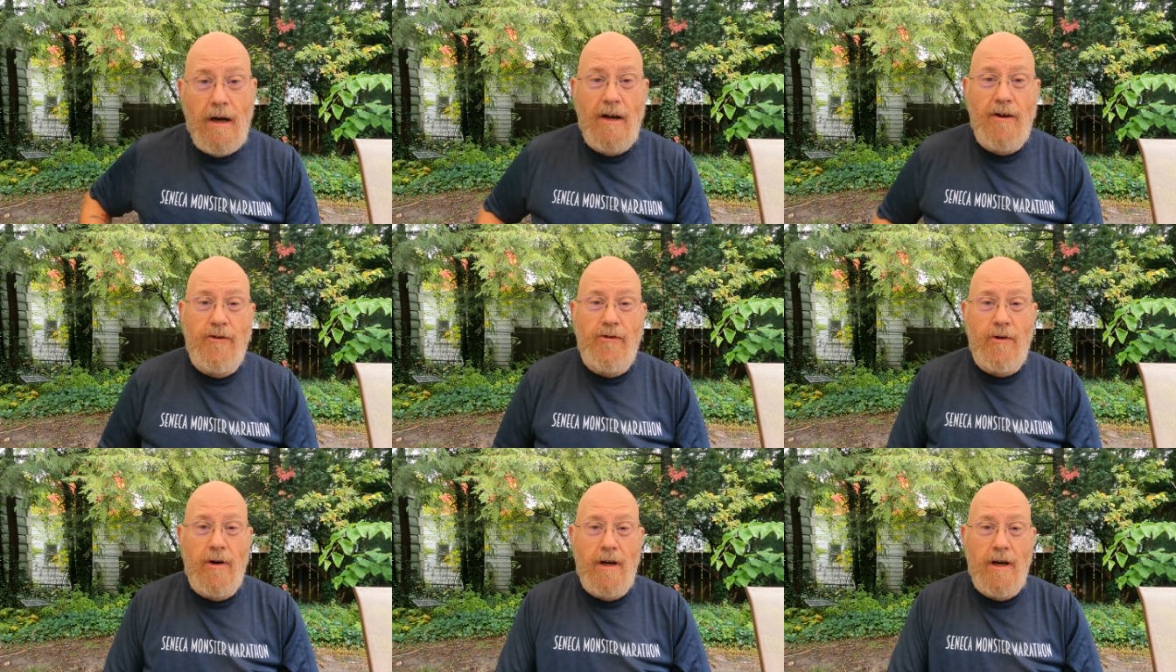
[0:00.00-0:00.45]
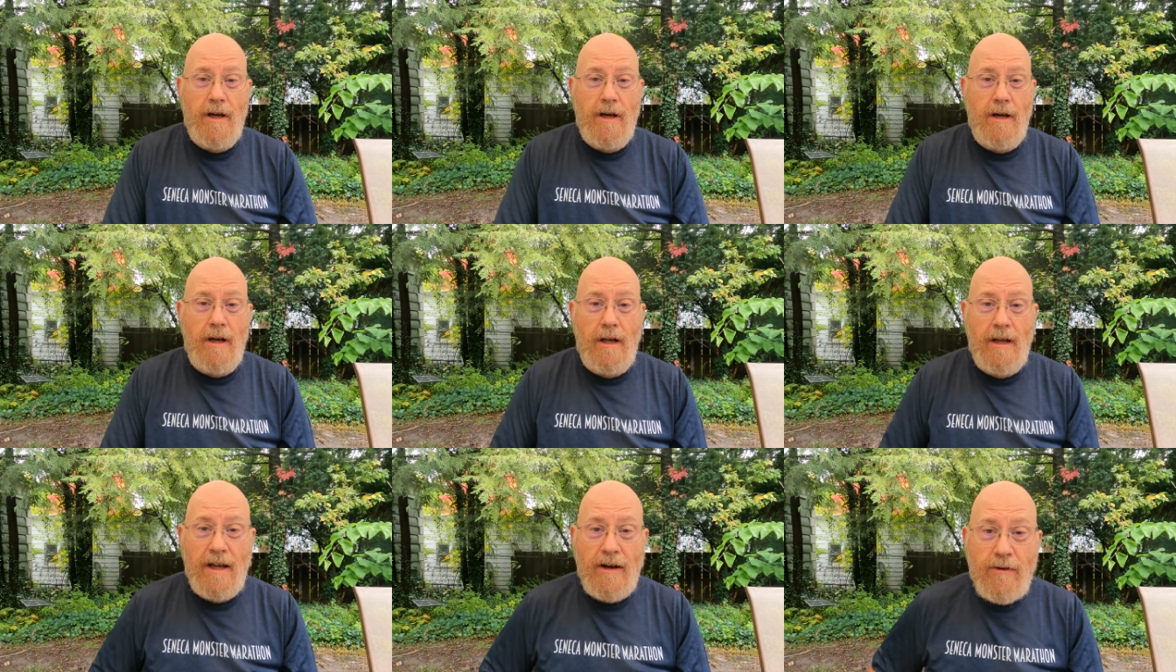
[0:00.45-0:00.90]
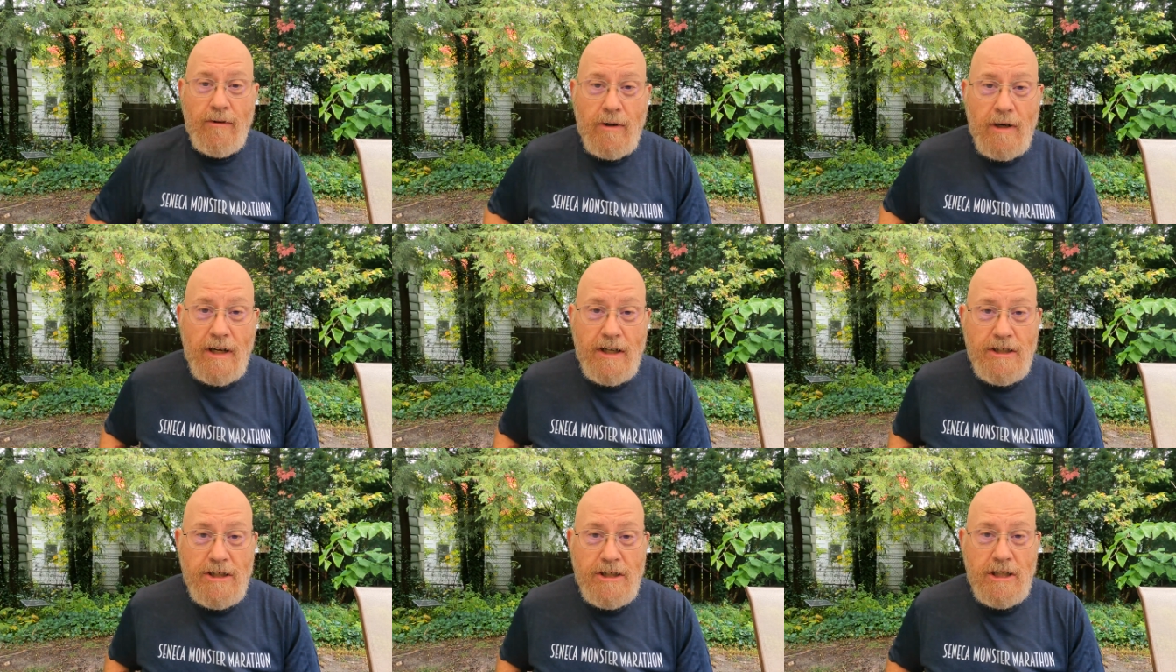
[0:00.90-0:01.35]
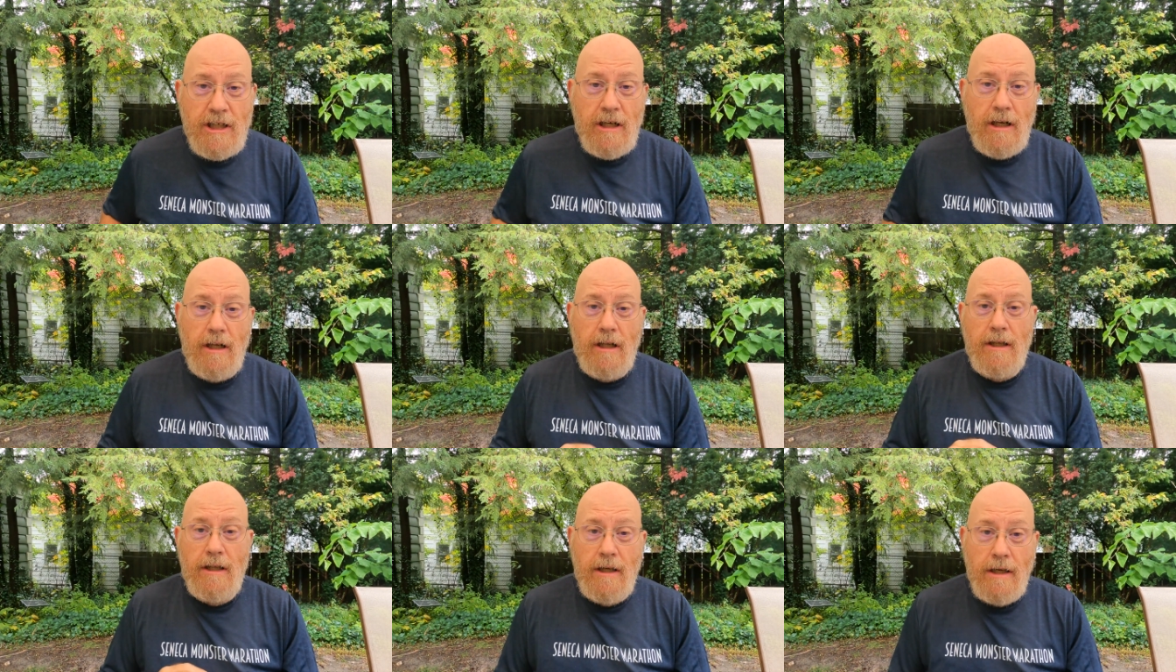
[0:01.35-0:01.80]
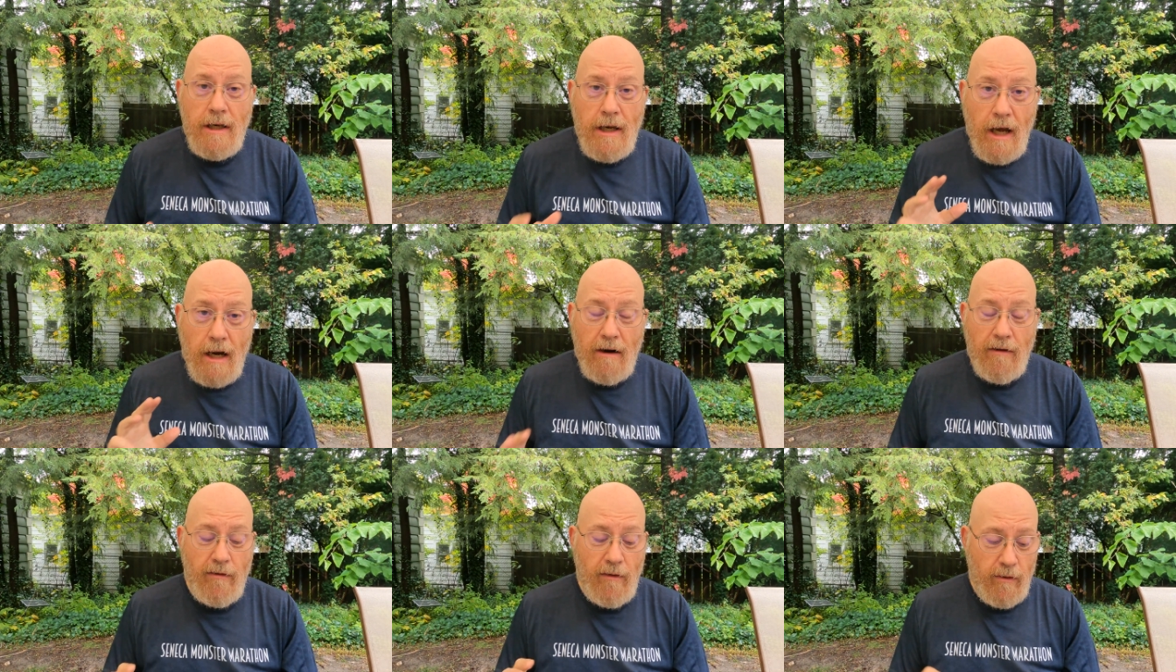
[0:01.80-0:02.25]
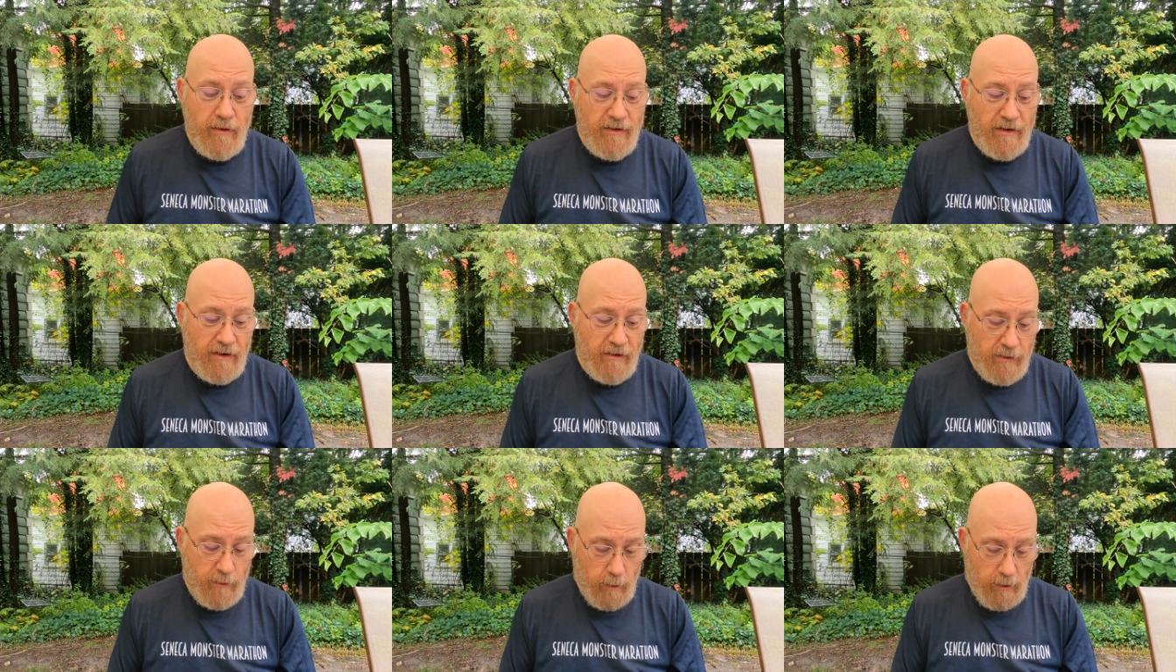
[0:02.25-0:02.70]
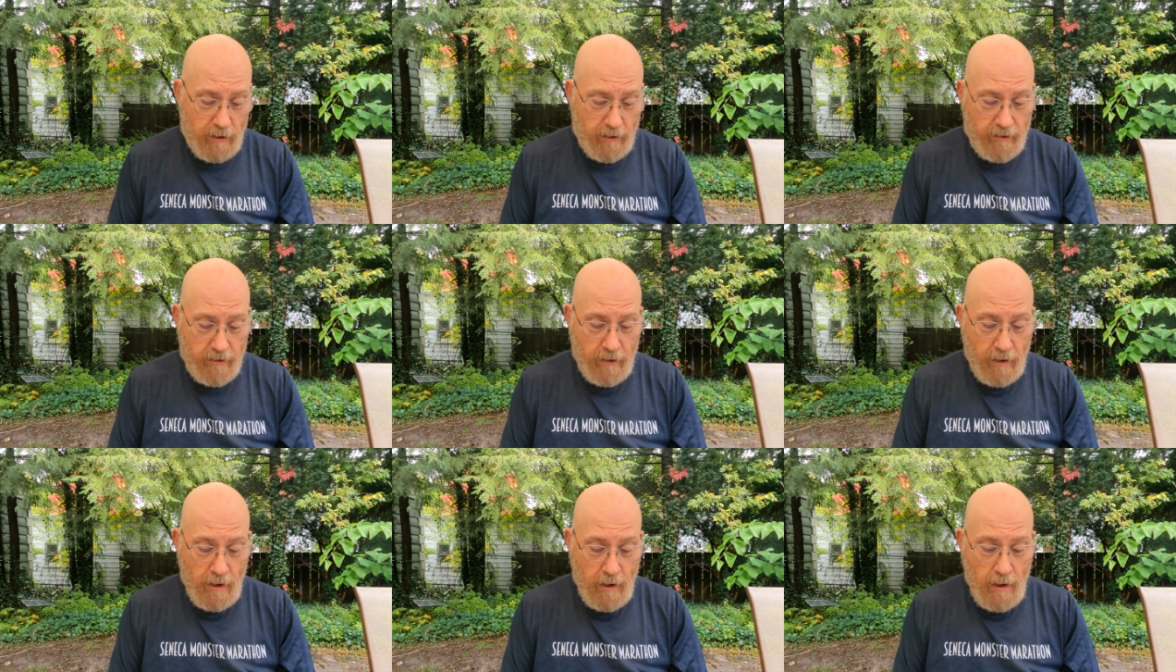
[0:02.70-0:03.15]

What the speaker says: I tried electrolyte gel. None of those things worked.